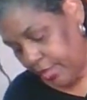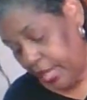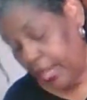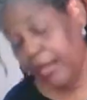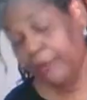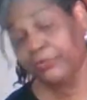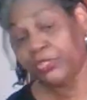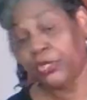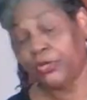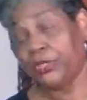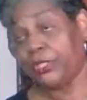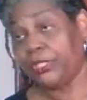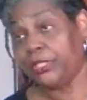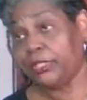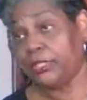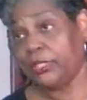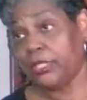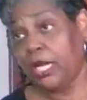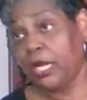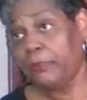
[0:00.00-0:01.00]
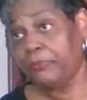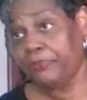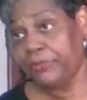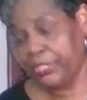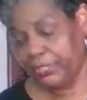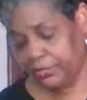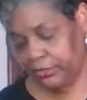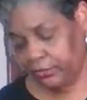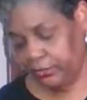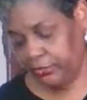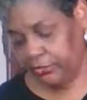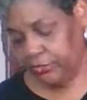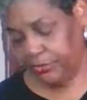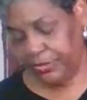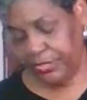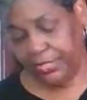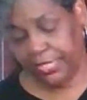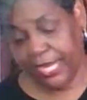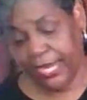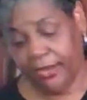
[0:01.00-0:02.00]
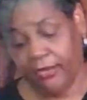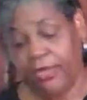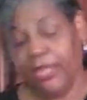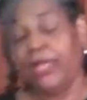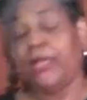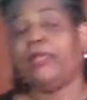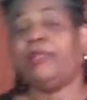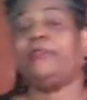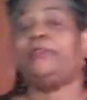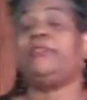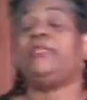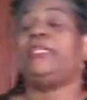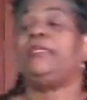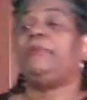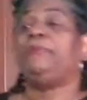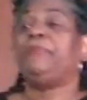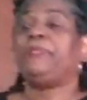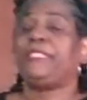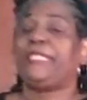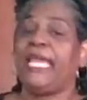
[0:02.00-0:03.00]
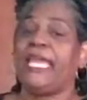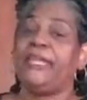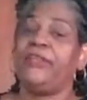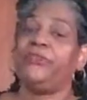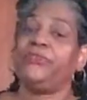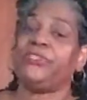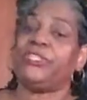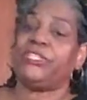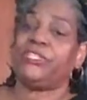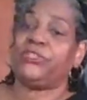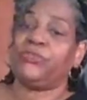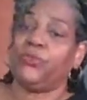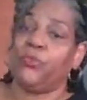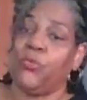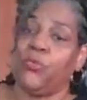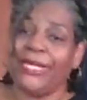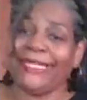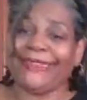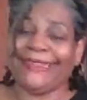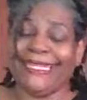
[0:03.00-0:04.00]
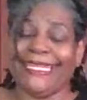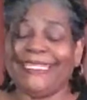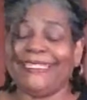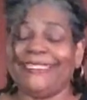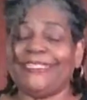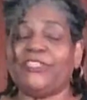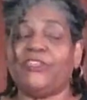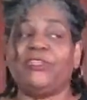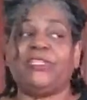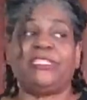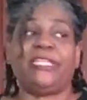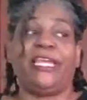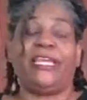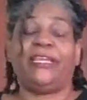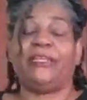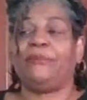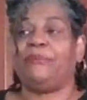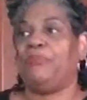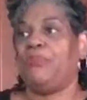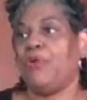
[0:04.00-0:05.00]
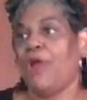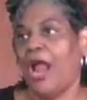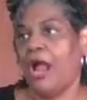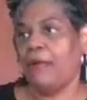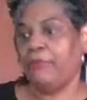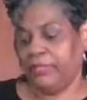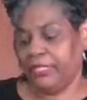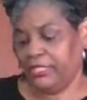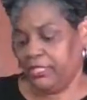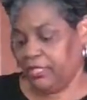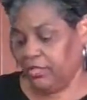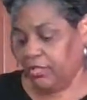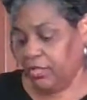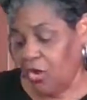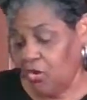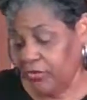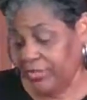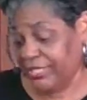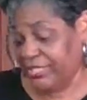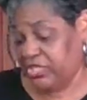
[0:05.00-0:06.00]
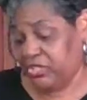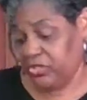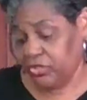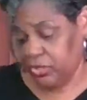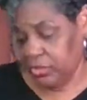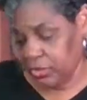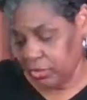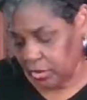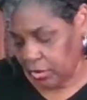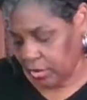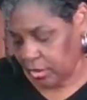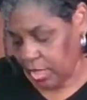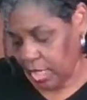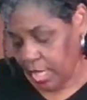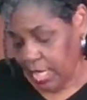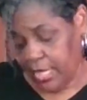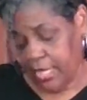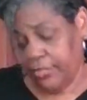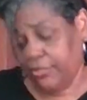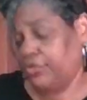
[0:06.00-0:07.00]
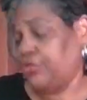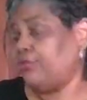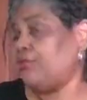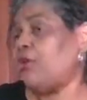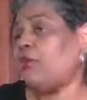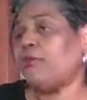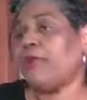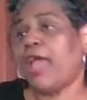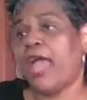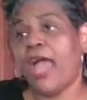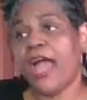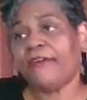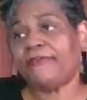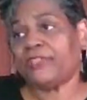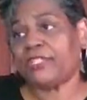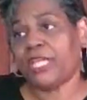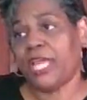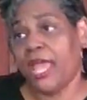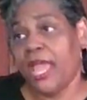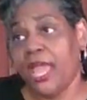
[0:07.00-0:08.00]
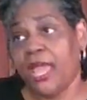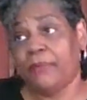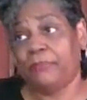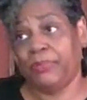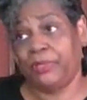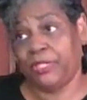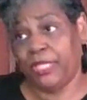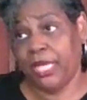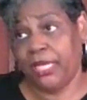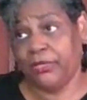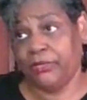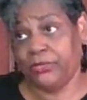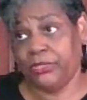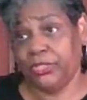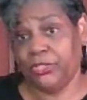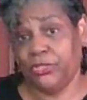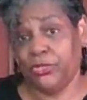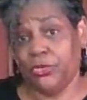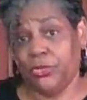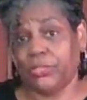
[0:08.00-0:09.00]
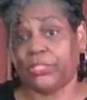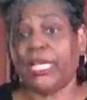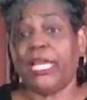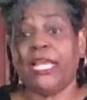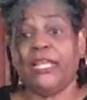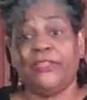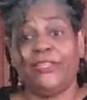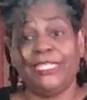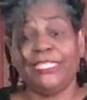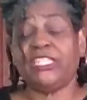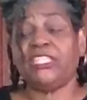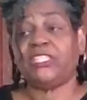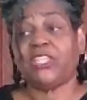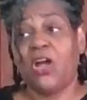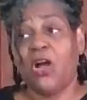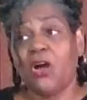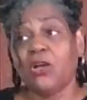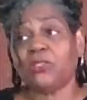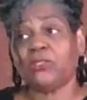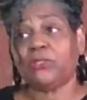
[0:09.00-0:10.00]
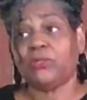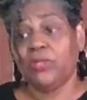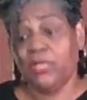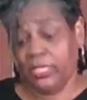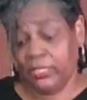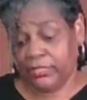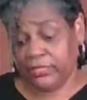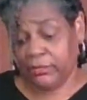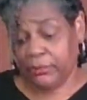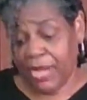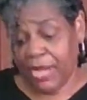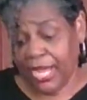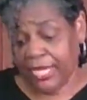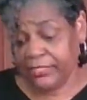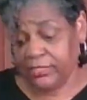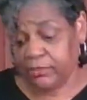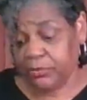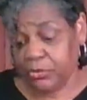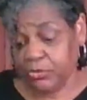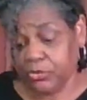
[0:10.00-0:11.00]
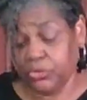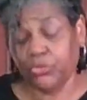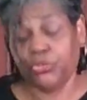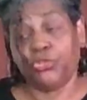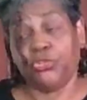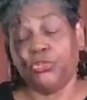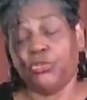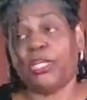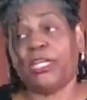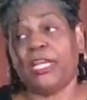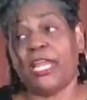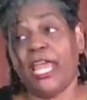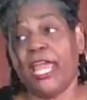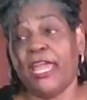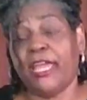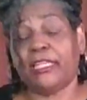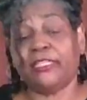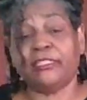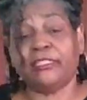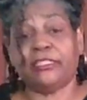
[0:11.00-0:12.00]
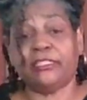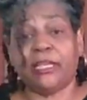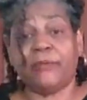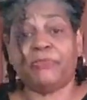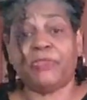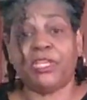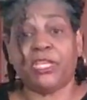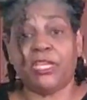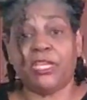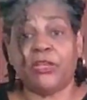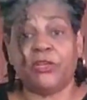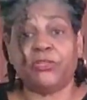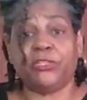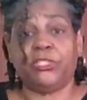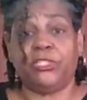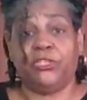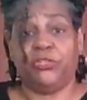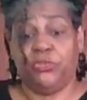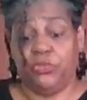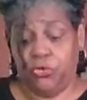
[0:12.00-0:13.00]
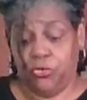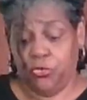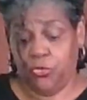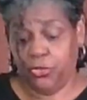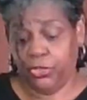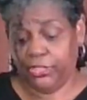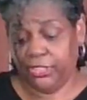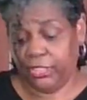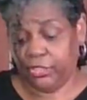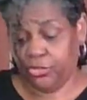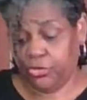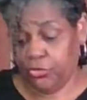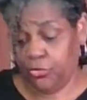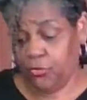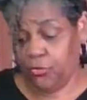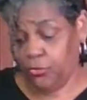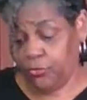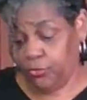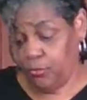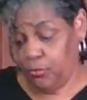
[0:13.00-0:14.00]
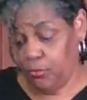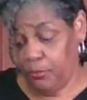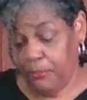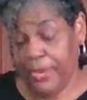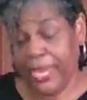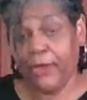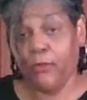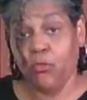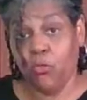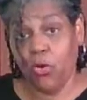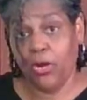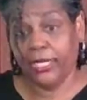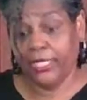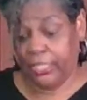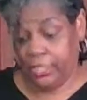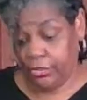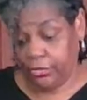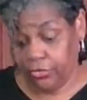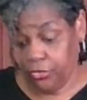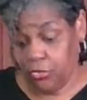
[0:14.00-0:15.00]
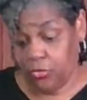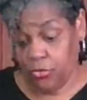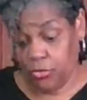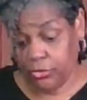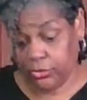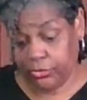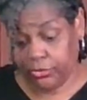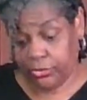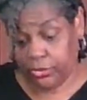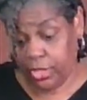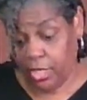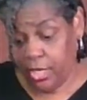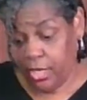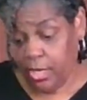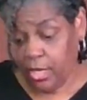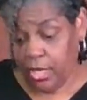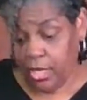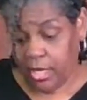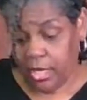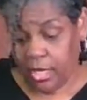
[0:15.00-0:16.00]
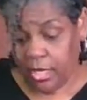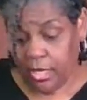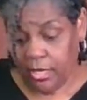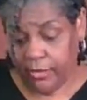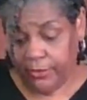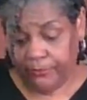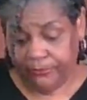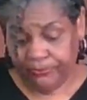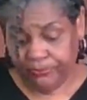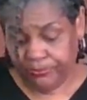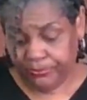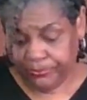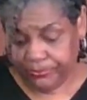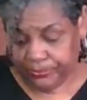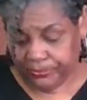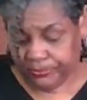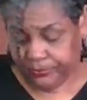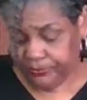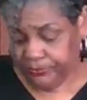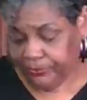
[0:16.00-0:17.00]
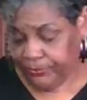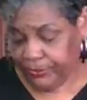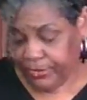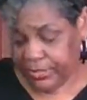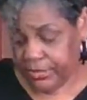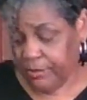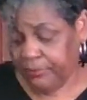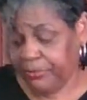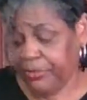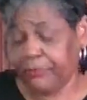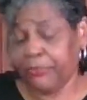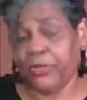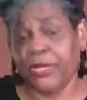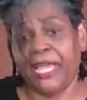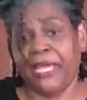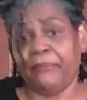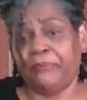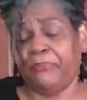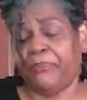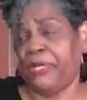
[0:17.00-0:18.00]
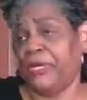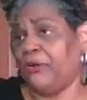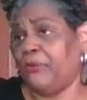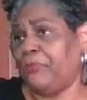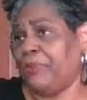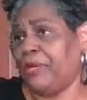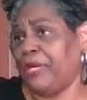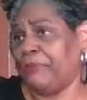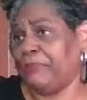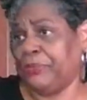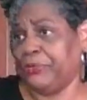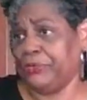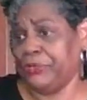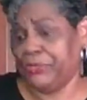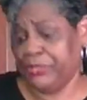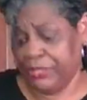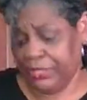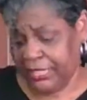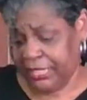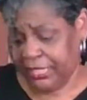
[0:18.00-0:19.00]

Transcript: and I'm turning it up just a little bit now. The potatoes is the one thing that's going to take probably the longest to cook. And you don't have to add potatoes in yours. This is also customizable. So you can add something else in yours that you may want in yours. Um, some people add bell peppers and